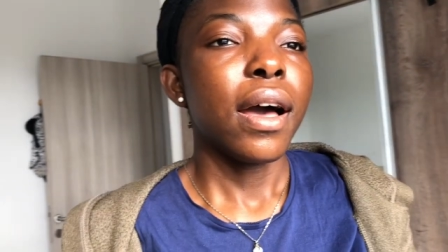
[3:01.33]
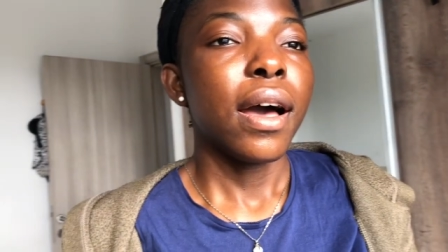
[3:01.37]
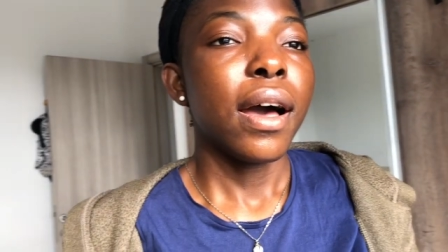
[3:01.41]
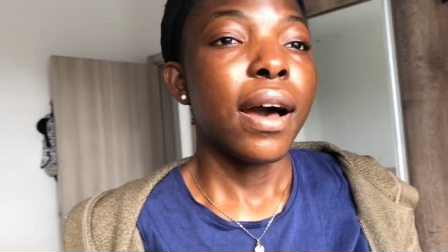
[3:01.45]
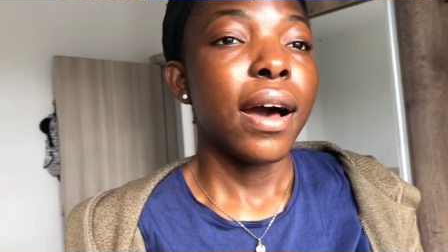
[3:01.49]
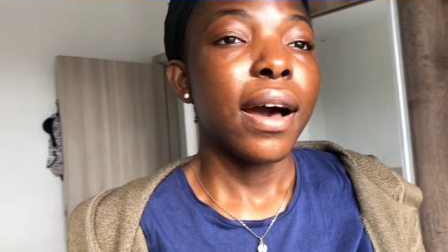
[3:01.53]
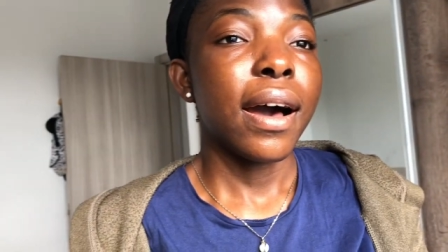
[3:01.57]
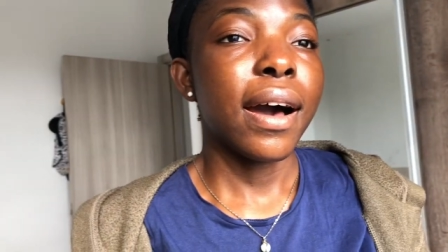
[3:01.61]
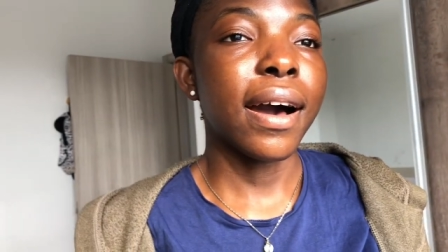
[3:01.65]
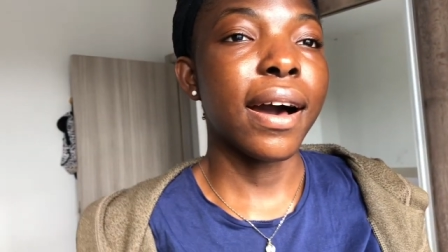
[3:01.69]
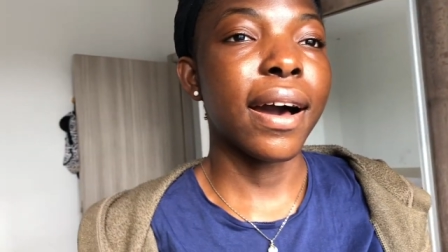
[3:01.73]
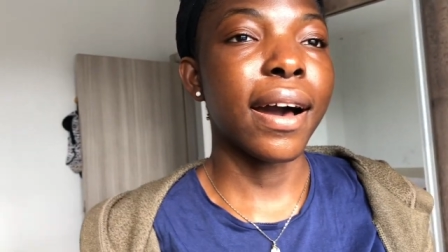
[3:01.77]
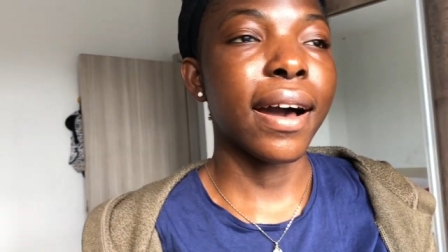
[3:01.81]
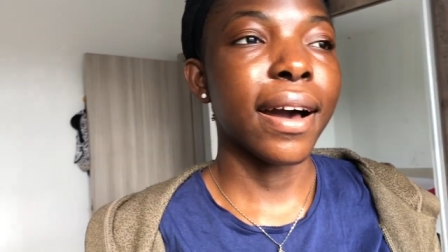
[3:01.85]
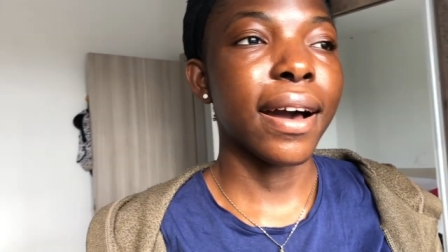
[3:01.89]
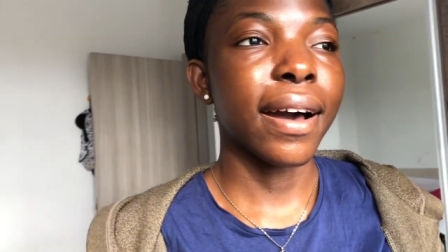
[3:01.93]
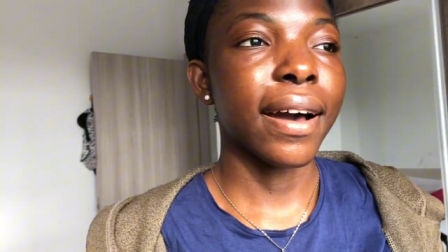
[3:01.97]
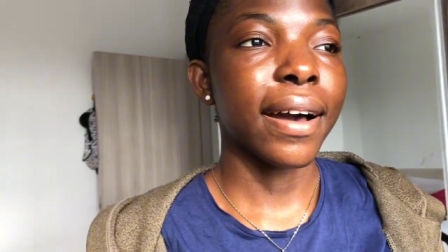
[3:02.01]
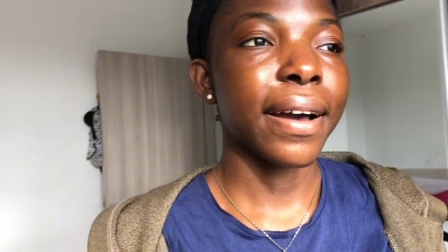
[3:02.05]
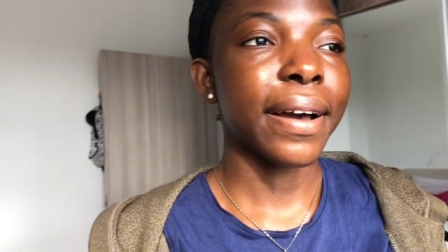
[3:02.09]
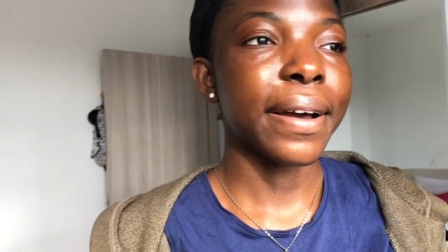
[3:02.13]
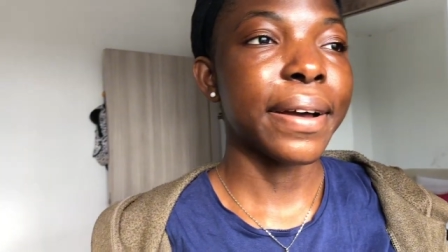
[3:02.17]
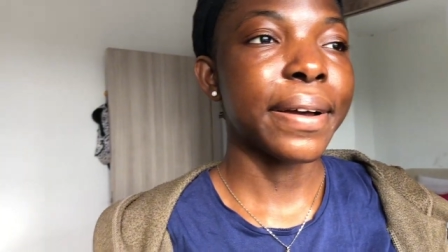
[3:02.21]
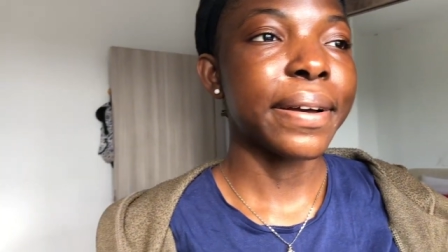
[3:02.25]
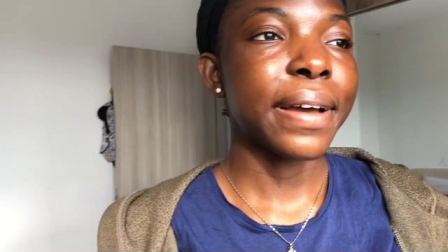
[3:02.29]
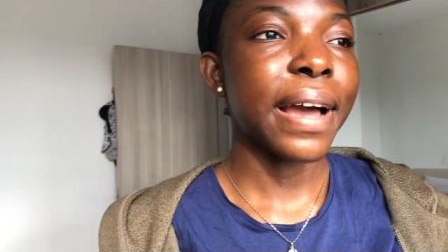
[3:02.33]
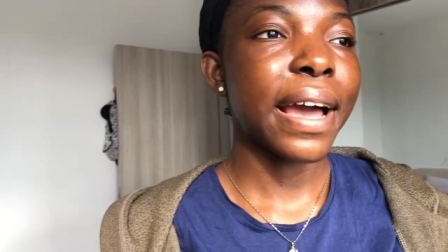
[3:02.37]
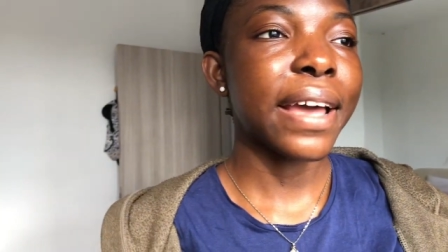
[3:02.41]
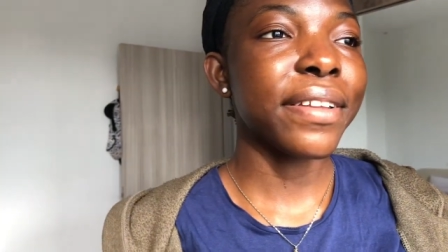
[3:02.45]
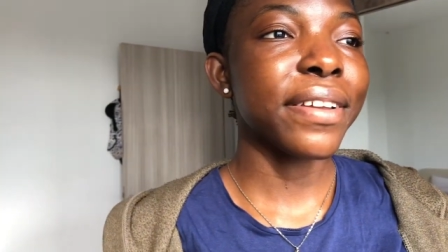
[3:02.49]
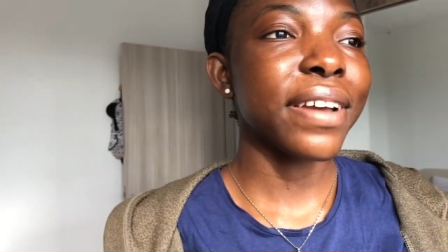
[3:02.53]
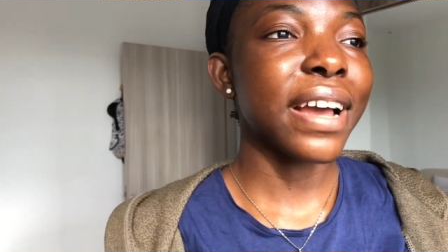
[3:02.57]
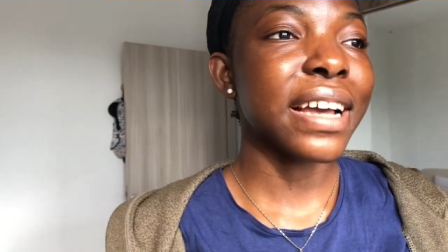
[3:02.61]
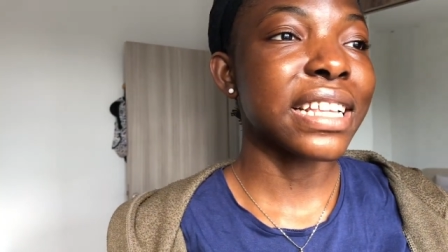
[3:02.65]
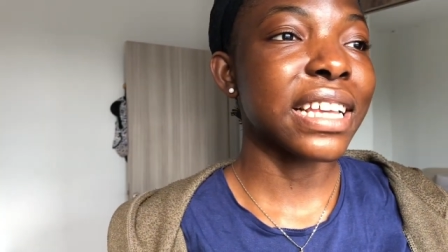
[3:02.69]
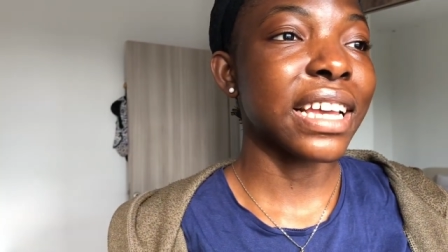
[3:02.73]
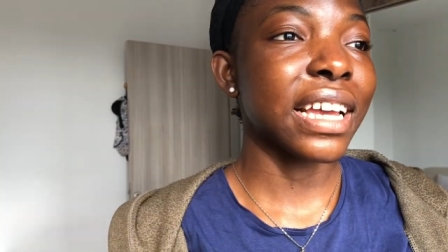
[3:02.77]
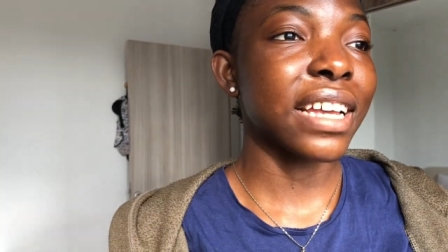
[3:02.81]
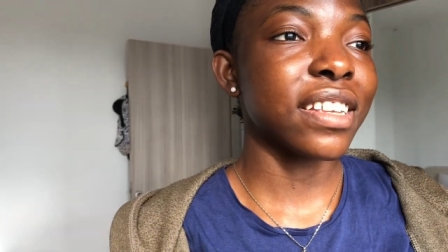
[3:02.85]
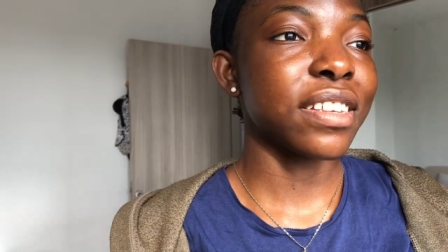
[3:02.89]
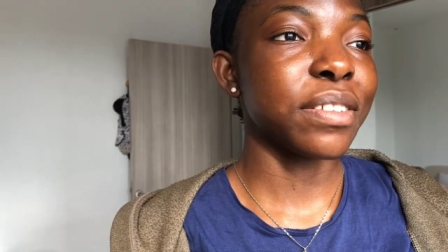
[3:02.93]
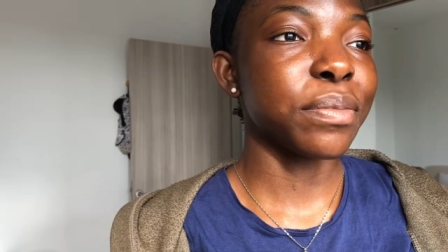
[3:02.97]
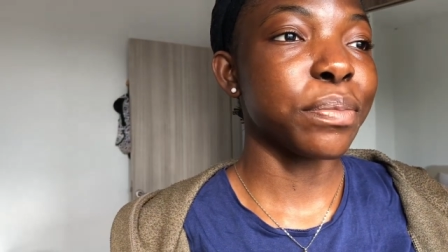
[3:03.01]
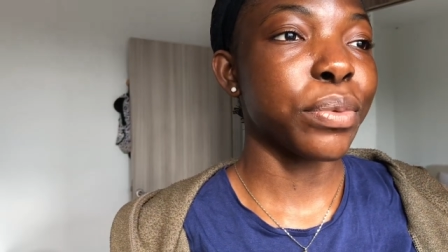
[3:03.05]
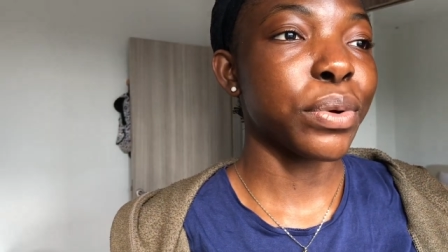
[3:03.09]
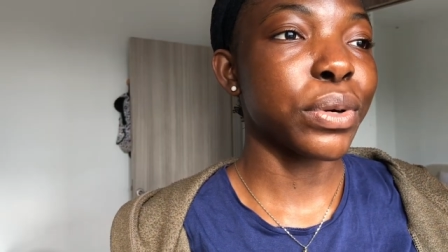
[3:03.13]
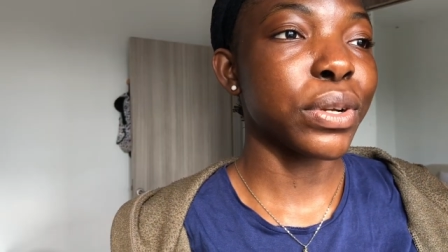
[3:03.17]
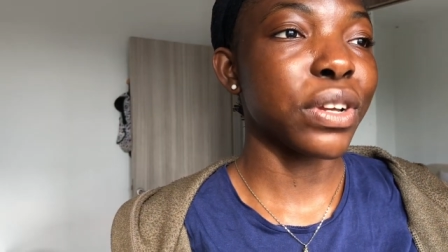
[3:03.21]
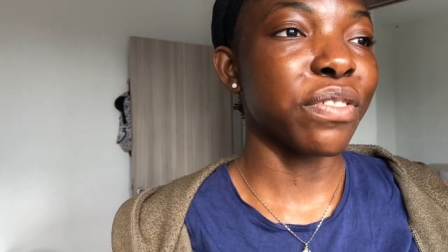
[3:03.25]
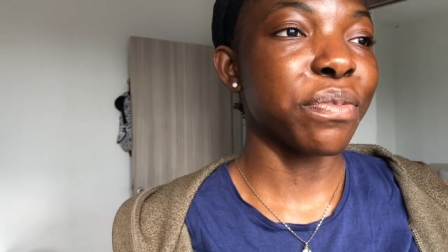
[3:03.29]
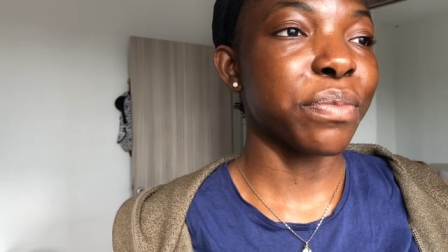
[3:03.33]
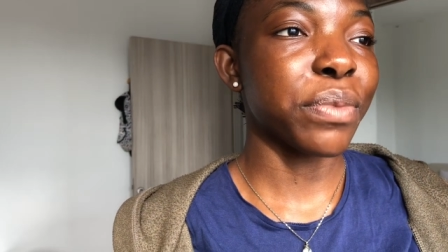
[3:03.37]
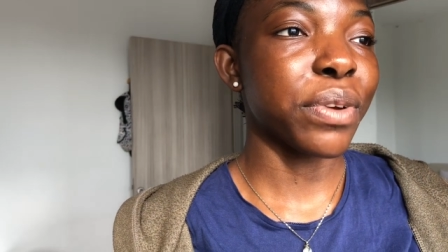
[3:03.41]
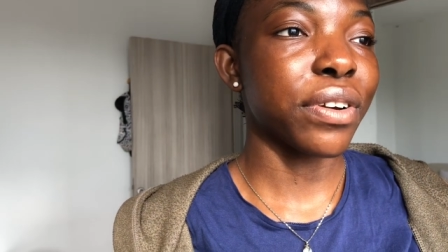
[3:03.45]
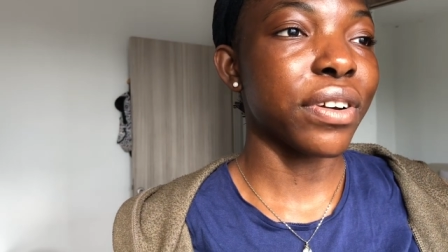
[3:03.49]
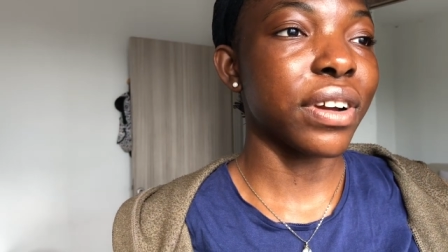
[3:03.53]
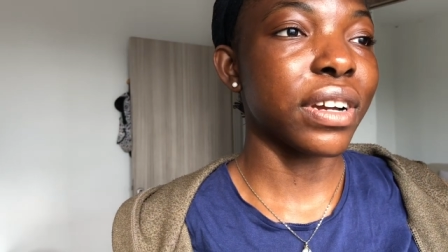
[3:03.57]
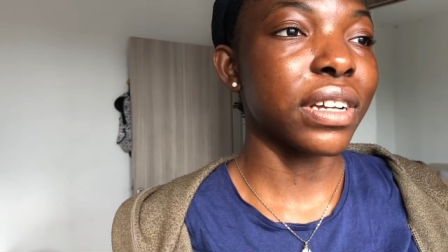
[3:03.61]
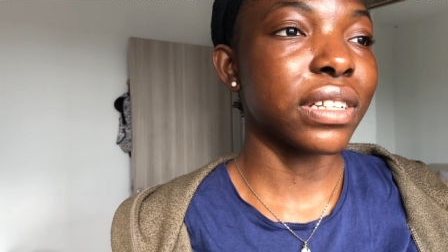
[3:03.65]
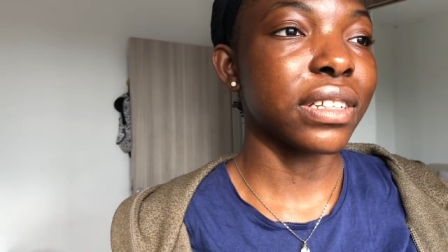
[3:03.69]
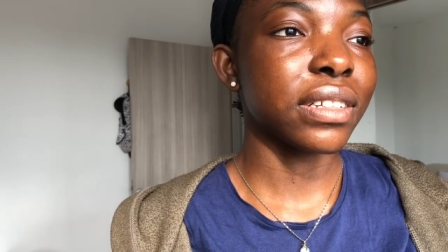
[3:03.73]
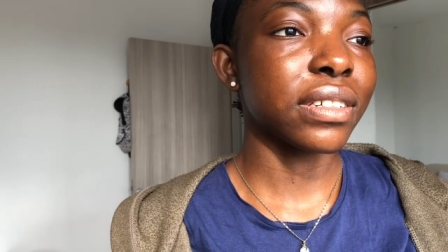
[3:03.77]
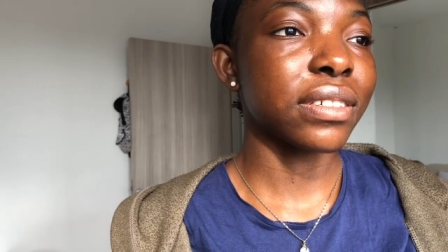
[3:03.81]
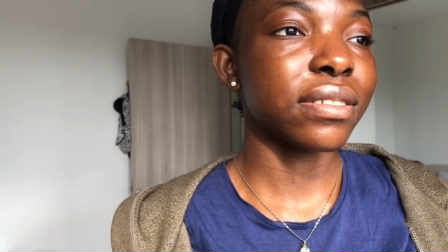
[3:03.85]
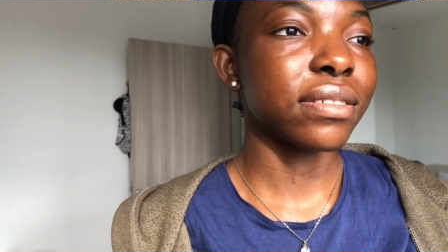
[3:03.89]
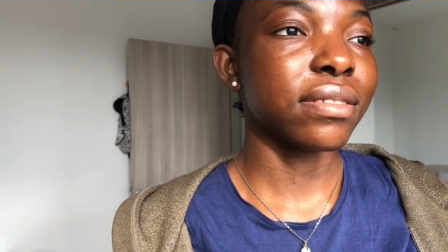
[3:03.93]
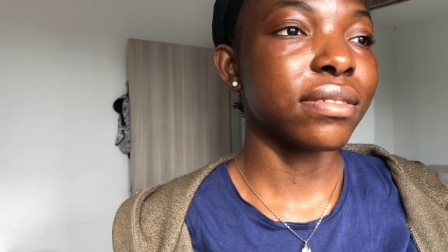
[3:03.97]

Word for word: Ah. I know guys are getting bored of me already.